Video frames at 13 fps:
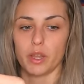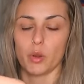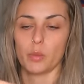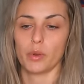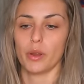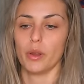
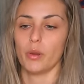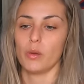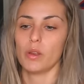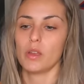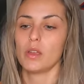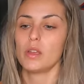
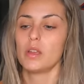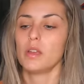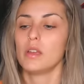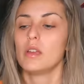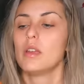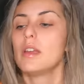GoPro
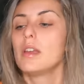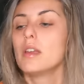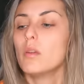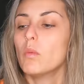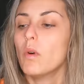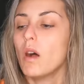
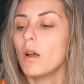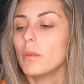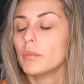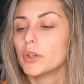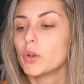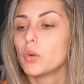while
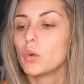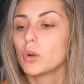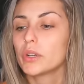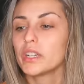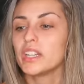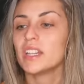I'm
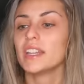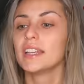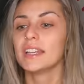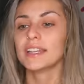recording.